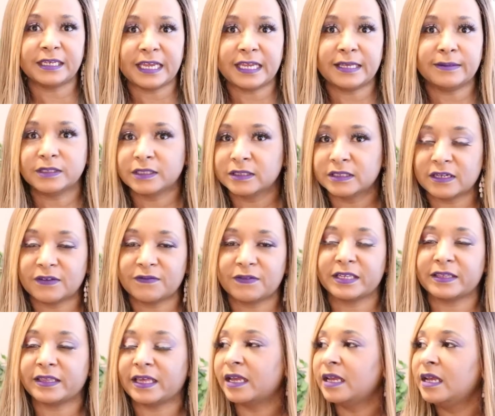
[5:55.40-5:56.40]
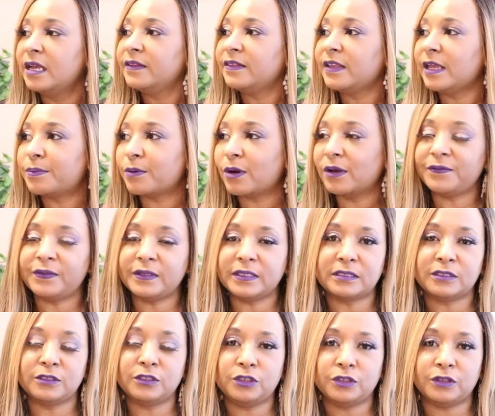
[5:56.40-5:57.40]
names and stuff like that. They brought
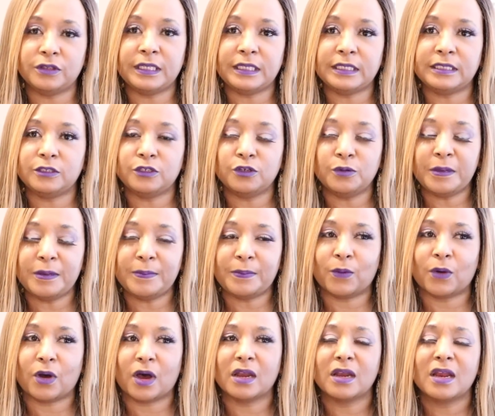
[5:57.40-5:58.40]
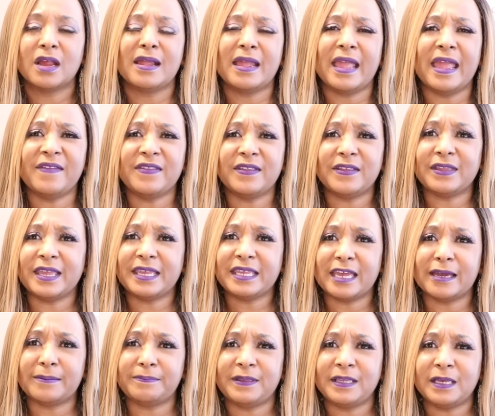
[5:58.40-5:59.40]
these new people on, and then they
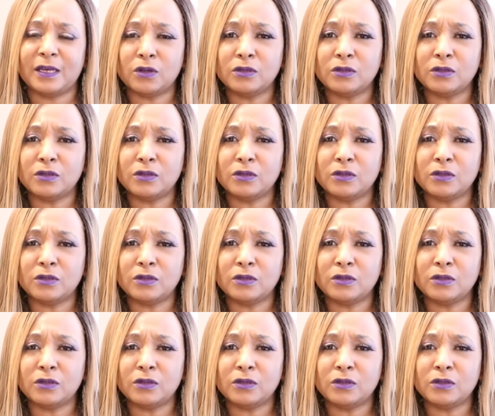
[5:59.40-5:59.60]
kept the